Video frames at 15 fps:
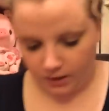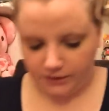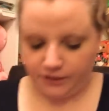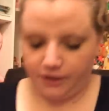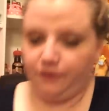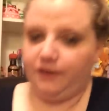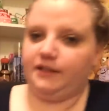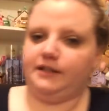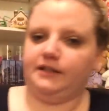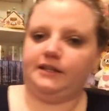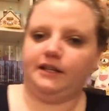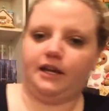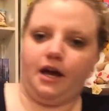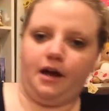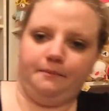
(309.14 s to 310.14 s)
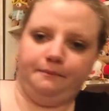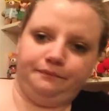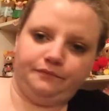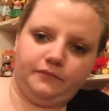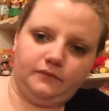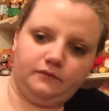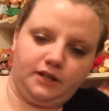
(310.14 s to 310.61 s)
So this is the gum.
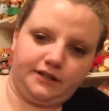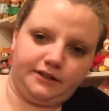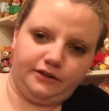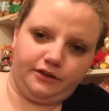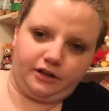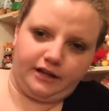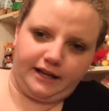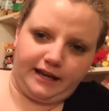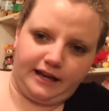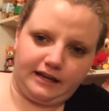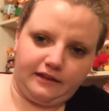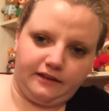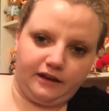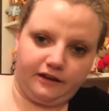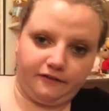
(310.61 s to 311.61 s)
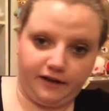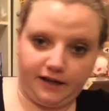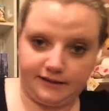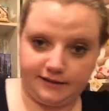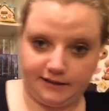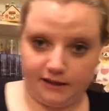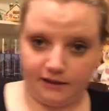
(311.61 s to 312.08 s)
Doesn't look like anything
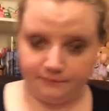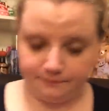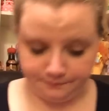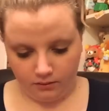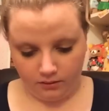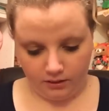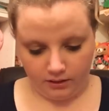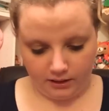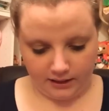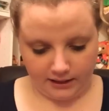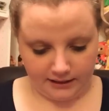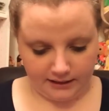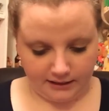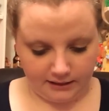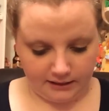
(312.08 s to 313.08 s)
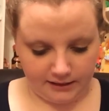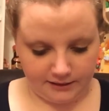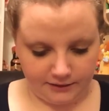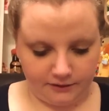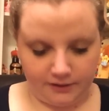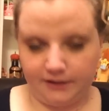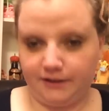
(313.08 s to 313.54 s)
fancy. And then
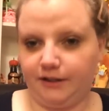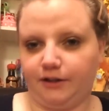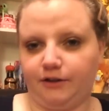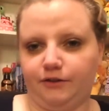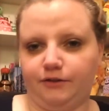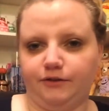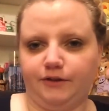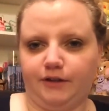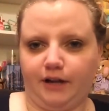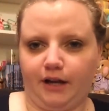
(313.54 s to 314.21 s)
these are the stickers